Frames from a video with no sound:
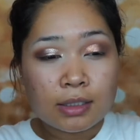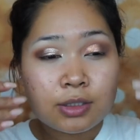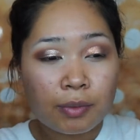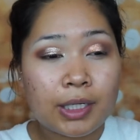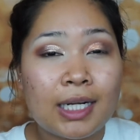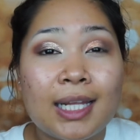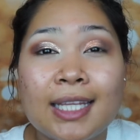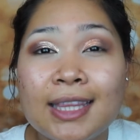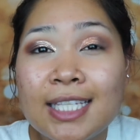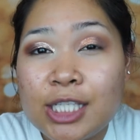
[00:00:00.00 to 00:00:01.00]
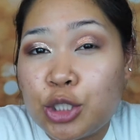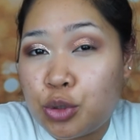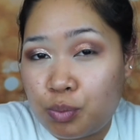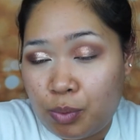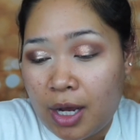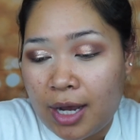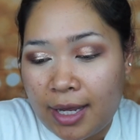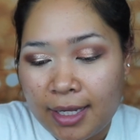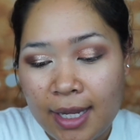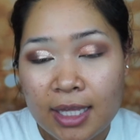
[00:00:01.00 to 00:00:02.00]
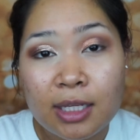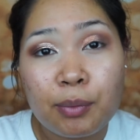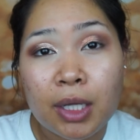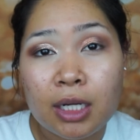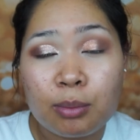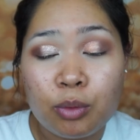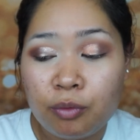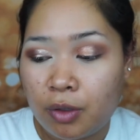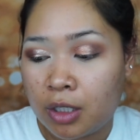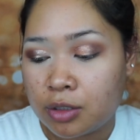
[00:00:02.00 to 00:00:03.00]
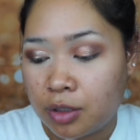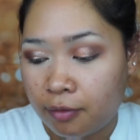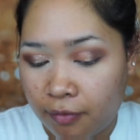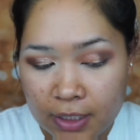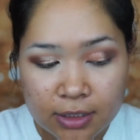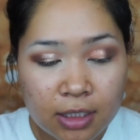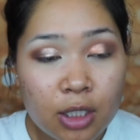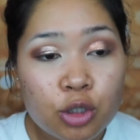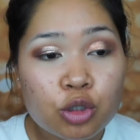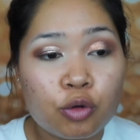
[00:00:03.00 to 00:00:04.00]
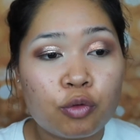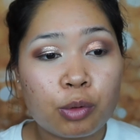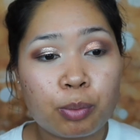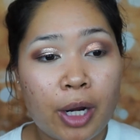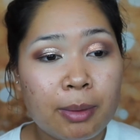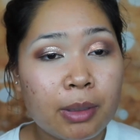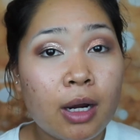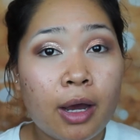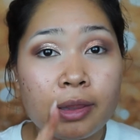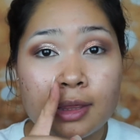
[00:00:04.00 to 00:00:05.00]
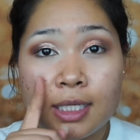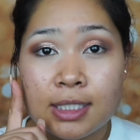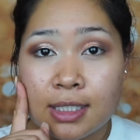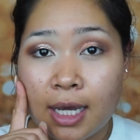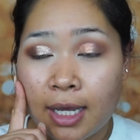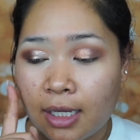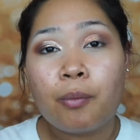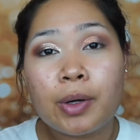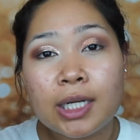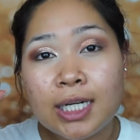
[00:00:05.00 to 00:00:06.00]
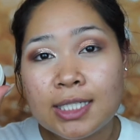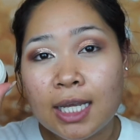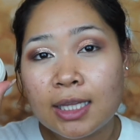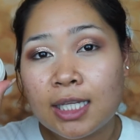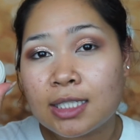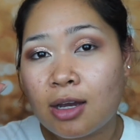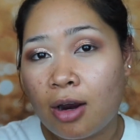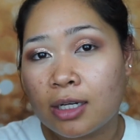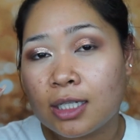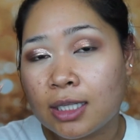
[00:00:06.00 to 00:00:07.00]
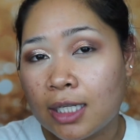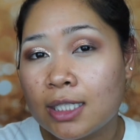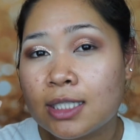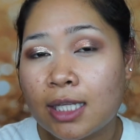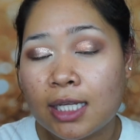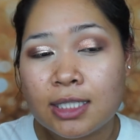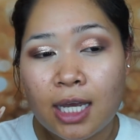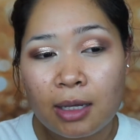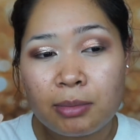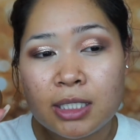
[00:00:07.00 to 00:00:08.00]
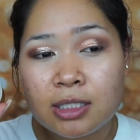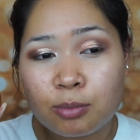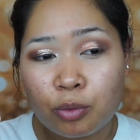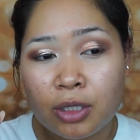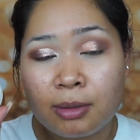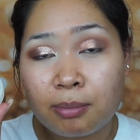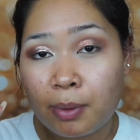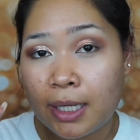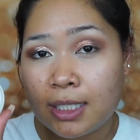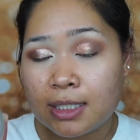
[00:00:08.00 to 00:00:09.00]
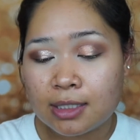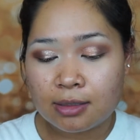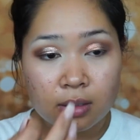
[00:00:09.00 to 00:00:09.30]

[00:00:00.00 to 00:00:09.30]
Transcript: So we're gonna let this dry, and then we're gonna move on to the face. So for primer on this side, we're gonna take the Tarte Clean Slate Timeless Smoothing Base.